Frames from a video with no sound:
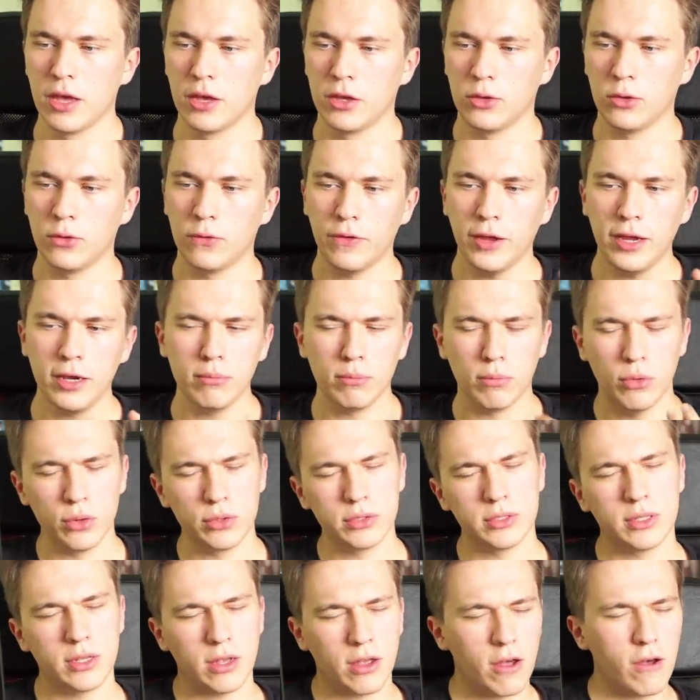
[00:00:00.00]
you'll find
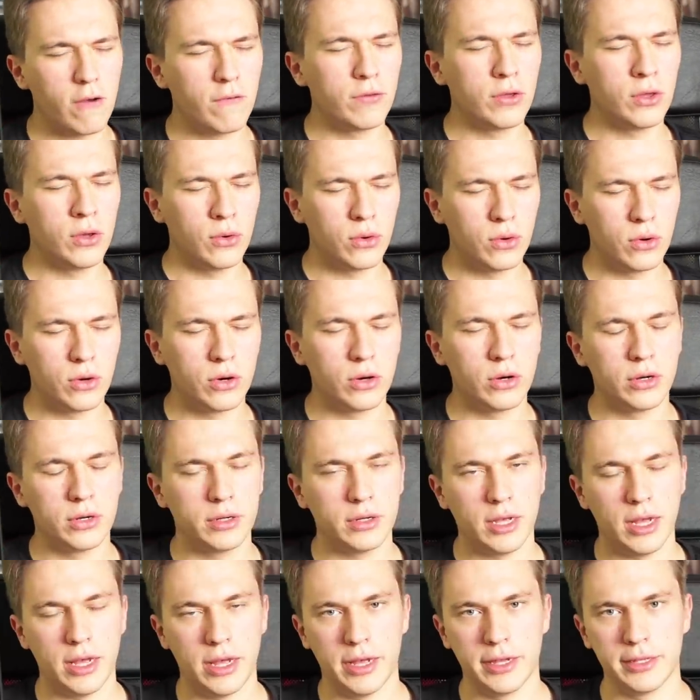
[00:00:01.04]
most of your
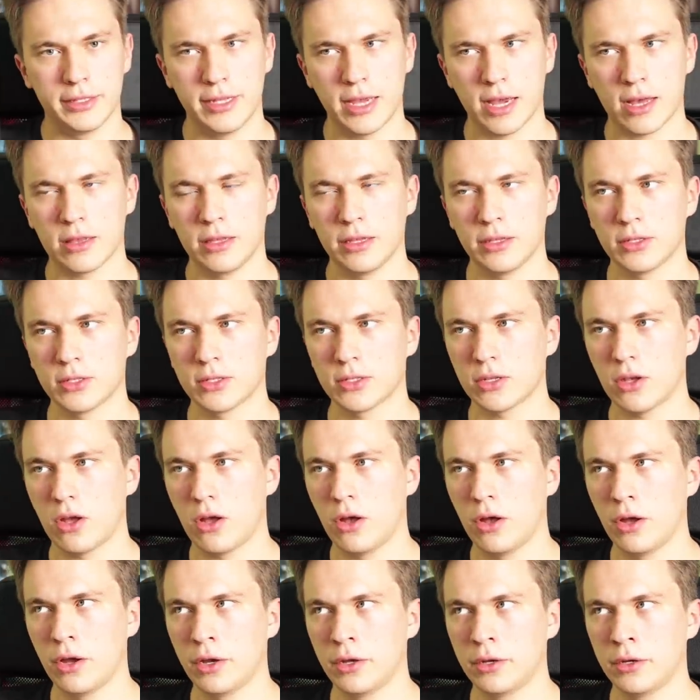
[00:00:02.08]
deck lists
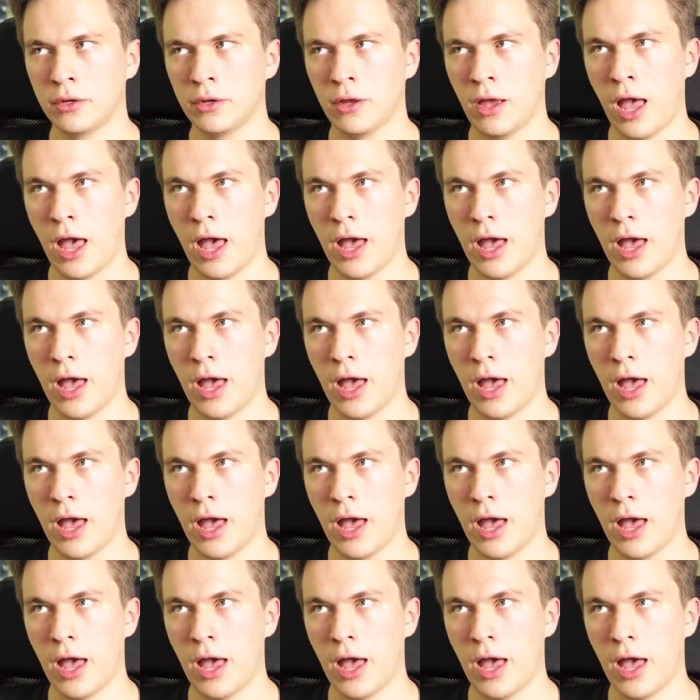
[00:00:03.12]
on